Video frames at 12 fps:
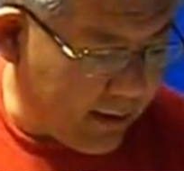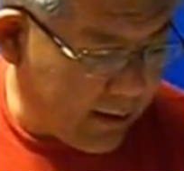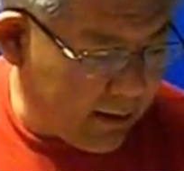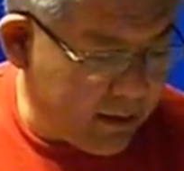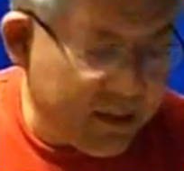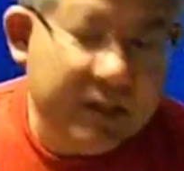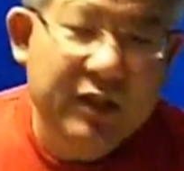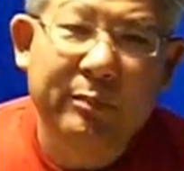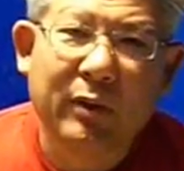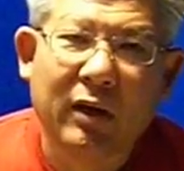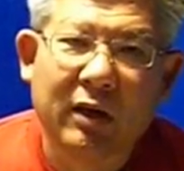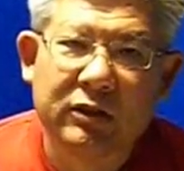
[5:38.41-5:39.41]
and is
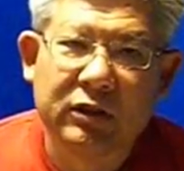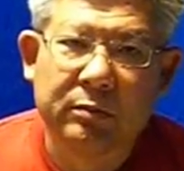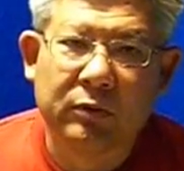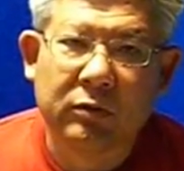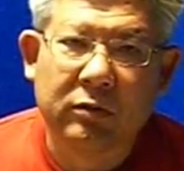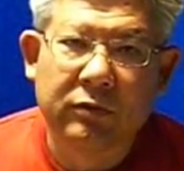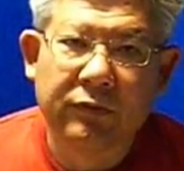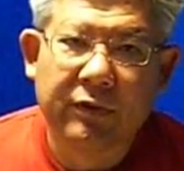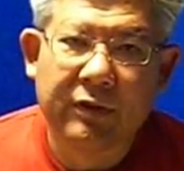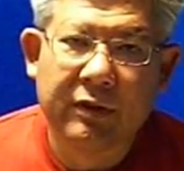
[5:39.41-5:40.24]
it possible